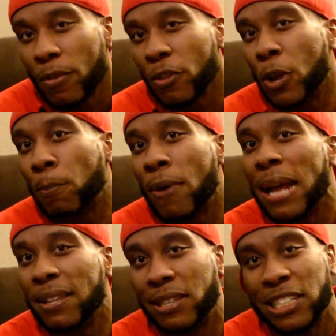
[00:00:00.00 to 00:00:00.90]
you're
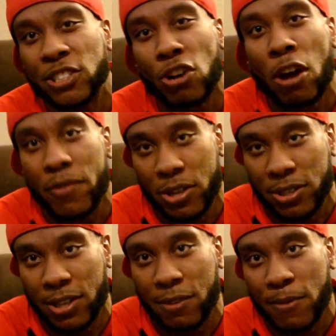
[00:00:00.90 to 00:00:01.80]
practically starving
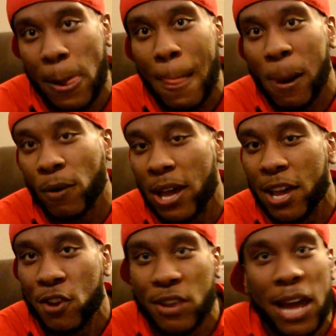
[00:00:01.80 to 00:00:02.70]
yourself, okay?
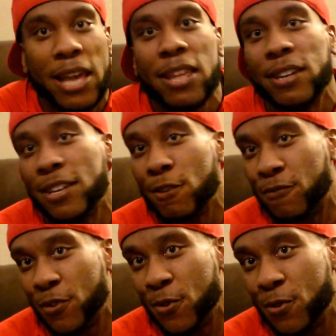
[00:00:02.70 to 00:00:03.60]
You're not eating enough
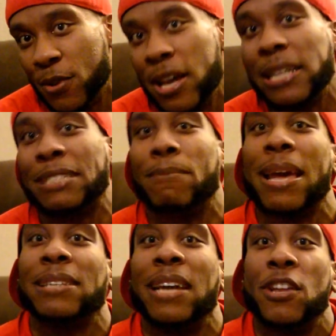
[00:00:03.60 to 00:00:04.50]
food to
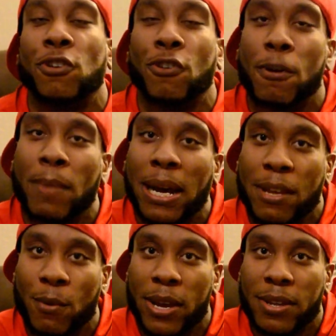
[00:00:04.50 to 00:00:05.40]
maintain your current body
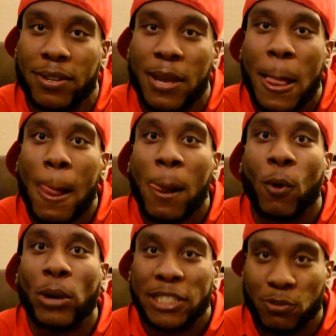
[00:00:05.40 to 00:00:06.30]
weight,
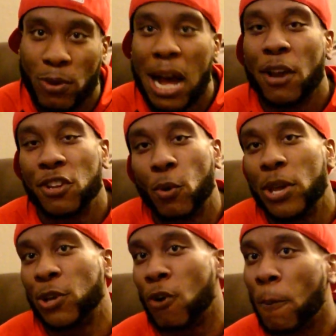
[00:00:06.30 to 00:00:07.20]
which is why, you know, we
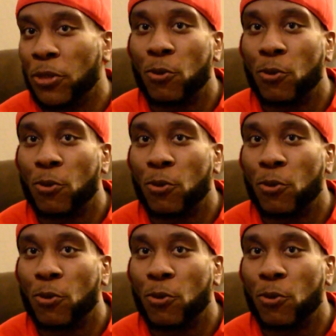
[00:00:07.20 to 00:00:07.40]
incorporate the